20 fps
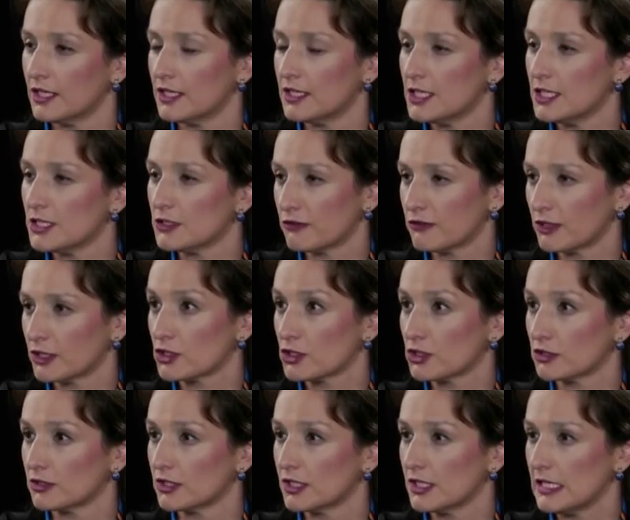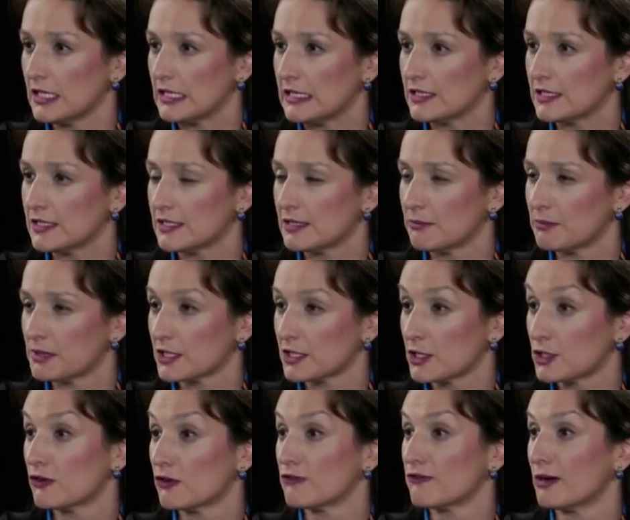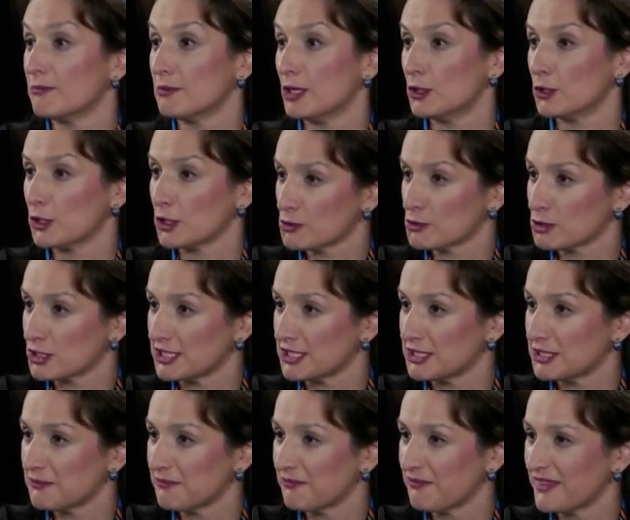dysfunction is the presence of amyloidosis.